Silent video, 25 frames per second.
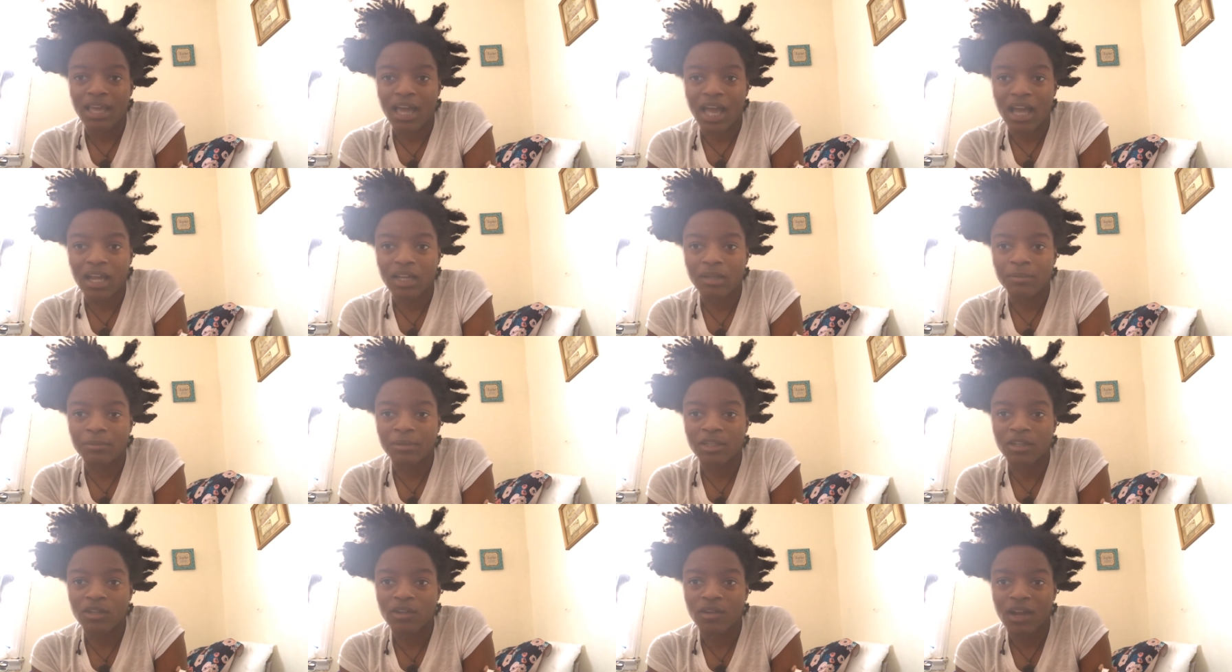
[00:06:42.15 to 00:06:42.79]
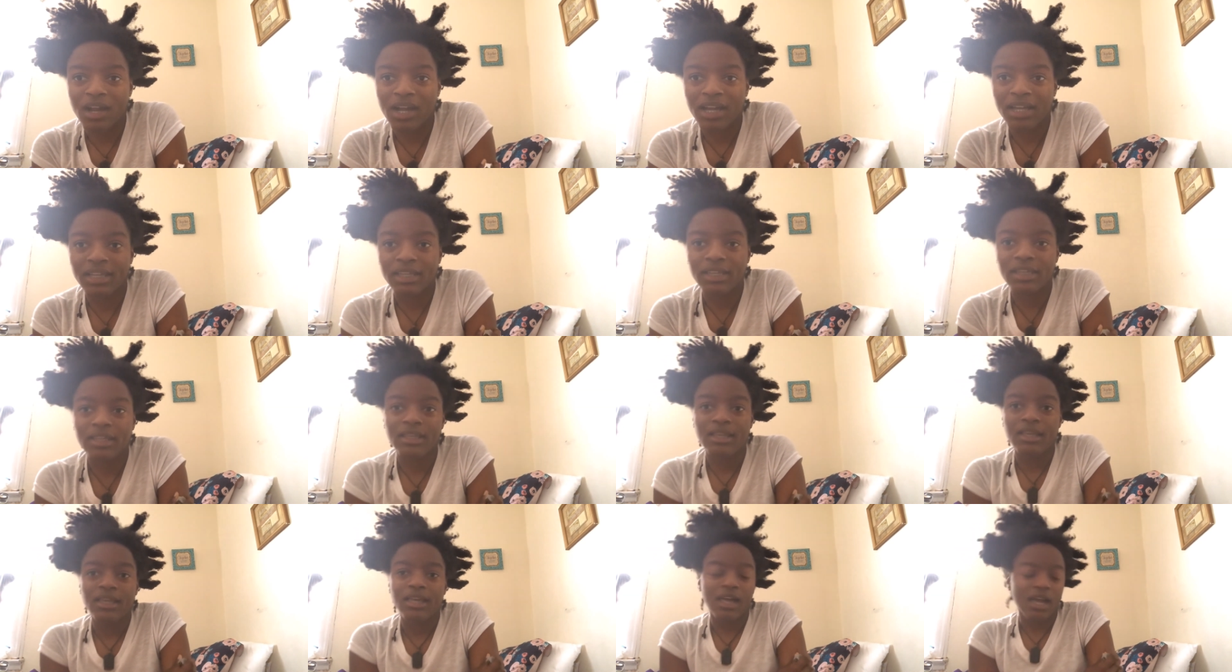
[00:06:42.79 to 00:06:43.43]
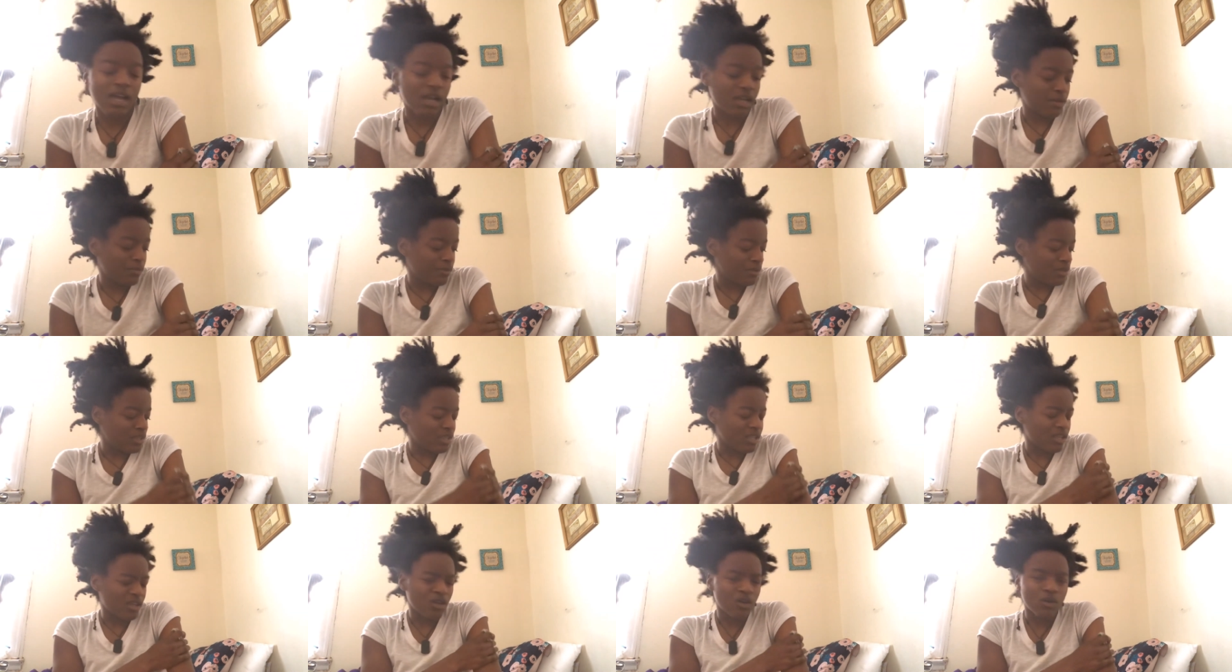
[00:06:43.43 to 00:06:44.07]
I could be crying. I could be
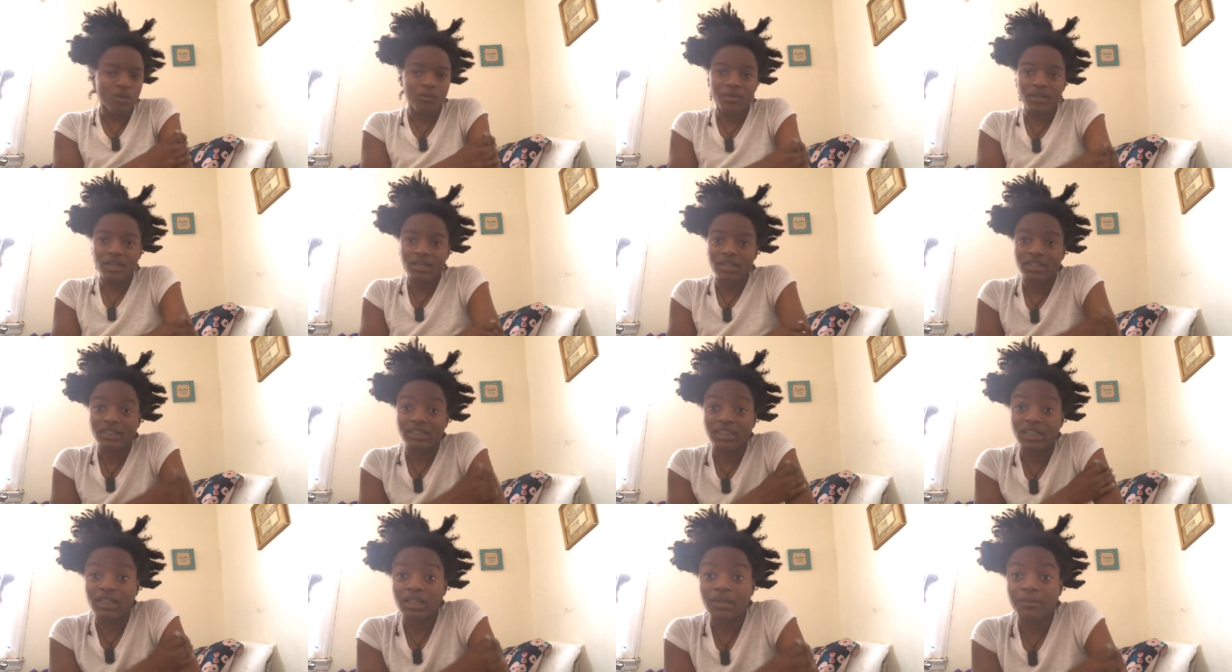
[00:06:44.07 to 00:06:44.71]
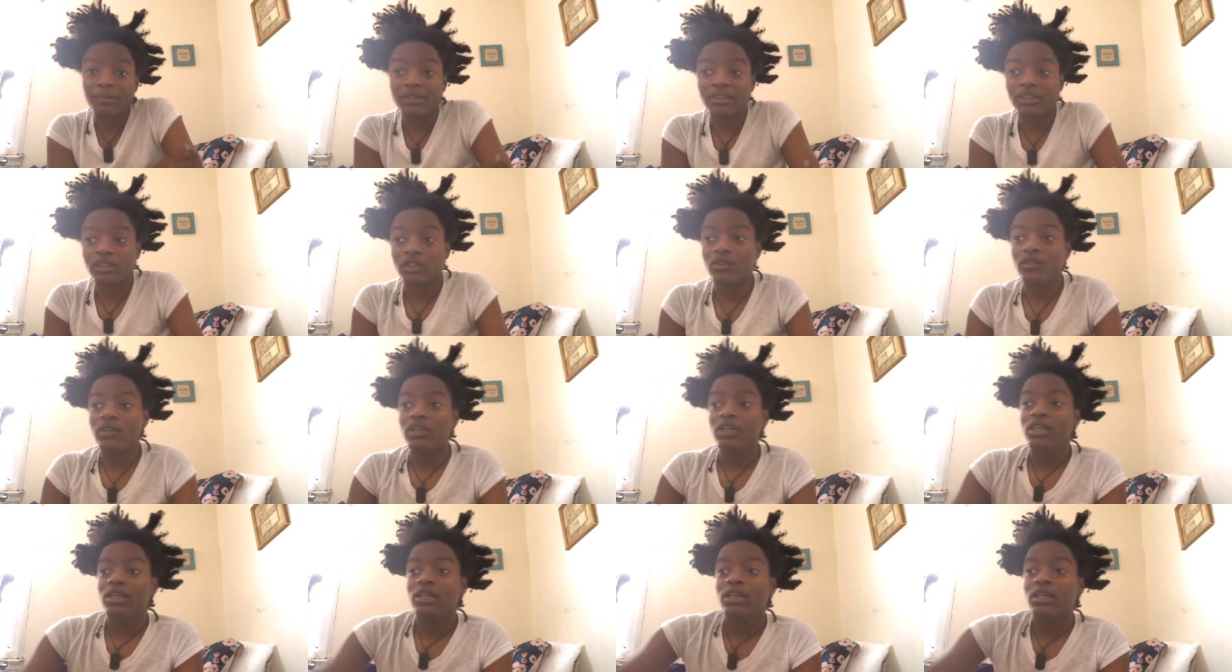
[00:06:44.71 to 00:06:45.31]
like, oh my goodness, I cut myself.